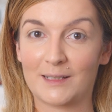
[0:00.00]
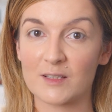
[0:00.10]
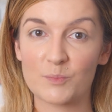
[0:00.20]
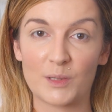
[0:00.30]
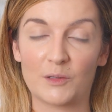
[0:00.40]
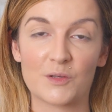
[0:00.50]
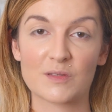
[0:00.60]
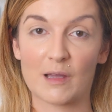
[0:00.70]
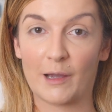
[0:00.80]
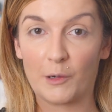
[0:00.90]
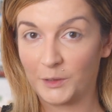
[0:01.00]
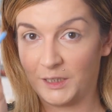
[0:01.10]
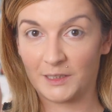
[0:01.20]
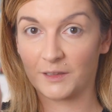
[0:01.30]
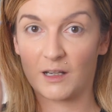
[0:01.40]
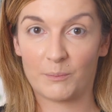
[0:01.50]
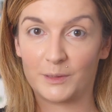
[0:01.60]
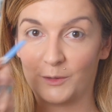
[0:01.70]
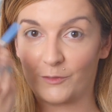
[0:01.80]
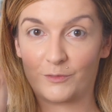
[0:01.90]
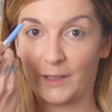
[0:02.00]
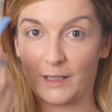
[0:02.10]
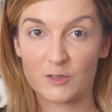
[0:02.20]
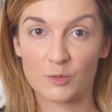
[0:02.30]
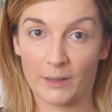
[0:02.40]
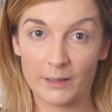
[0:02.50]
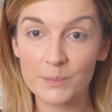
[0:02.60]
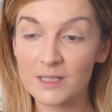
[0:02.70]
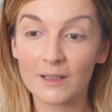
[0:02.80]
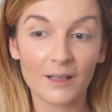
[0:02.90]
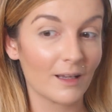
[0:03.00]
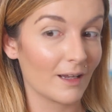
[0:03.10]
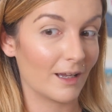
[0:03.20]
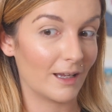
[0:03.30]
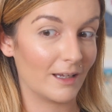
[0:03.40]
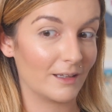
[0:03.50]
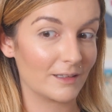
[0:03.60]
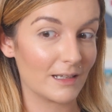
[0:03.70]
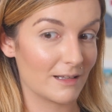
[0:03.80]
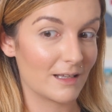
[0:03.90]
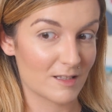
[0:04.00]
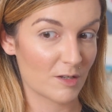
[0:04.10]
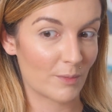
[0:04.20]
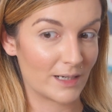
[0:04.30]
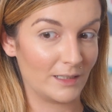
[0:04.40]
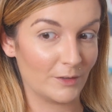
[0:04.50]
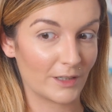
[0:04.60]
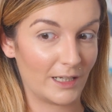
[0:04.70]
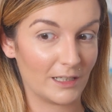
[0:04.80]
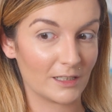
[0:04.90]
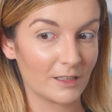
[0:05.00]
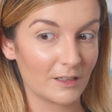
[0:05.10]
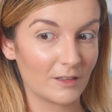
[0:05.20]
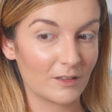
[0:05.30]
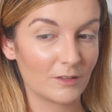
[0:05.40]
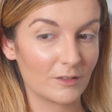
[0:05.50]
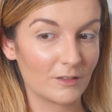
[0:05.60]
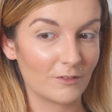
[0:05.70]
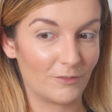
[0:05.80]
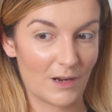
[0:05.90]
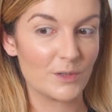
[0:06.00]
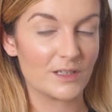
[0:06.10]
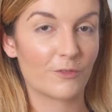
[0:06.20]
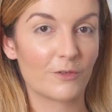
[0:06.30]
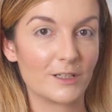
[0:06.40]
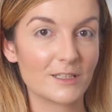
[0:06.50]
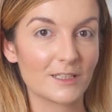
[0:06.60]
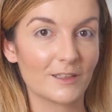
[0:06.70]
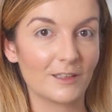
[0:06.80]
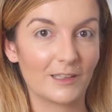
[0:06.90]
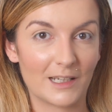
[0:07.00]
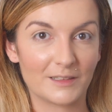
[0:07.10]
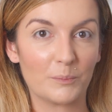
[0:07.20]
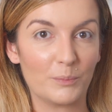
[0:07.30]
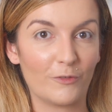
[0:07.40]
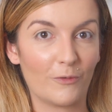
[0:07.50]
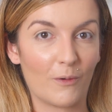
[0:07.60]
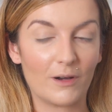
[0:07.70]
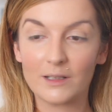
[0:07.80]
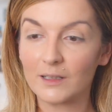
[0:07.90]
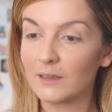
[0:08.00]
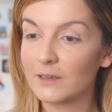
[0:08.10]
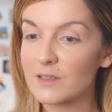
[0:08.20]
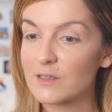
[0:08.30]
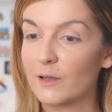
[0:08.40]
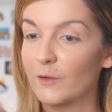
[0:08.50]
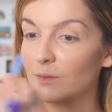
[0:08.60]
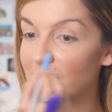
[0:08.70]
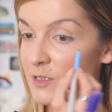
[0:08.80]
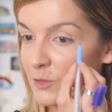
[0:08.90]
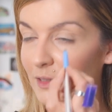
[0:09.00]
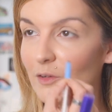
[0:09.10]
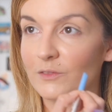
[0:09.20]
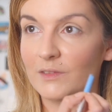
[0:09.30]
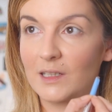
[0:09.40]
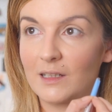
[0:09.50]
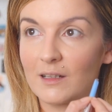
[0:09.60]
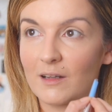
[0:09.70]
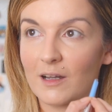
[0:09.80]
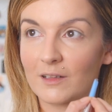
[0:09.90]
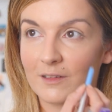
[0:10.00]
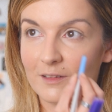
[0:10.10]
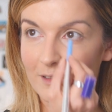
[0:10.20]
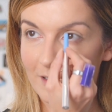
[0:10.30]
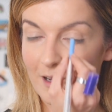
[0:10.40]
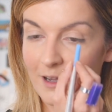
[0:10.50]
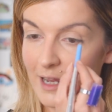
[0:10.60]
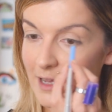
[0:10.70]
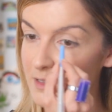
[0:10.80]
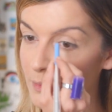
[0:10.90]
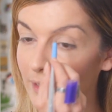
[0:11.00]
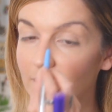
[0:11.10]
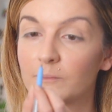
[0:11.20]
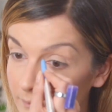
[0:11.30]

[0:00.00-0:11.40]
is because I only did a couple of like swipes and it's already looking very different than it did before. So let's do it on the other eye as well.